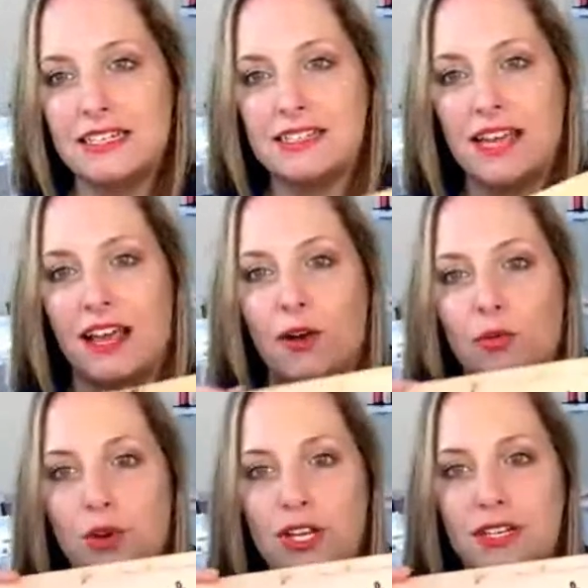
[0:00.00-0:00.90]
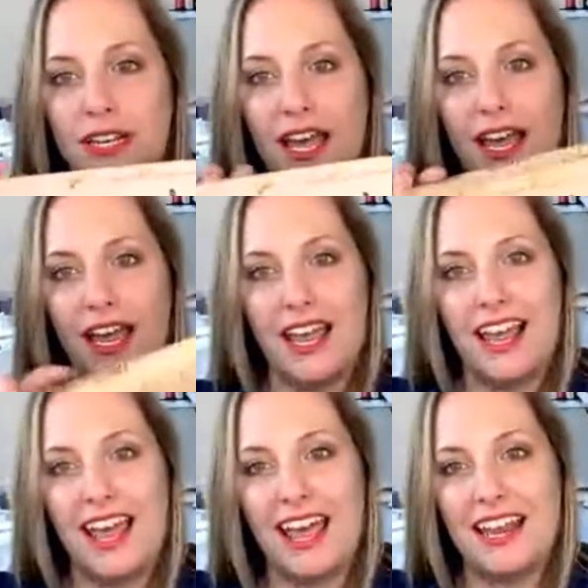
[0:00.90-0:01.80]
it's like a wooden,
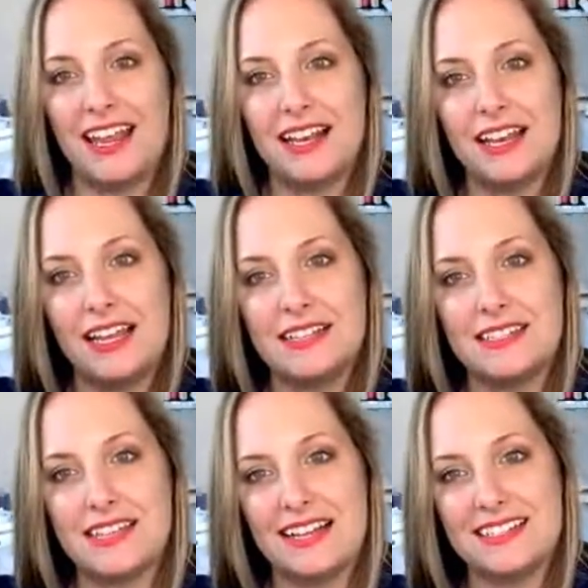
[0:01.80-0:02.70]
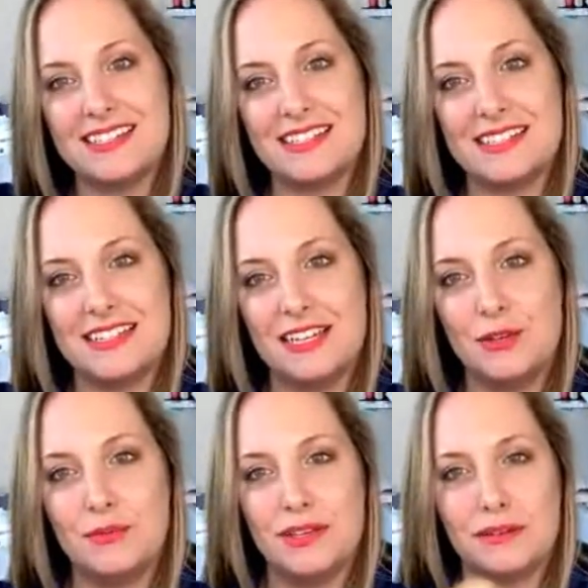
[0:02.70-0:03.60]
and it sets the
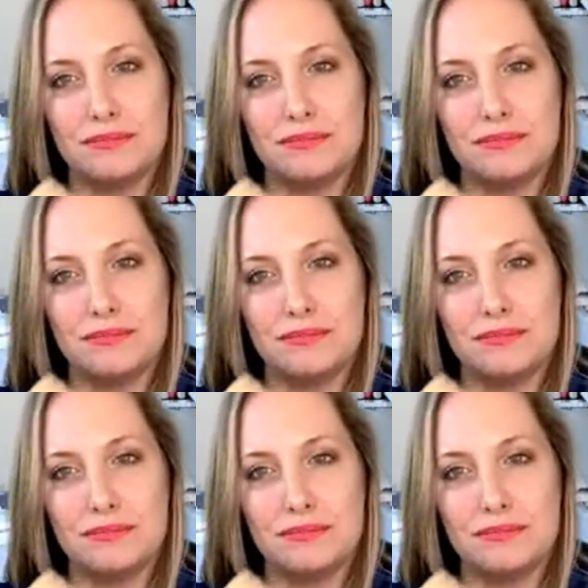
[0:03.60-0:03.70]
seam and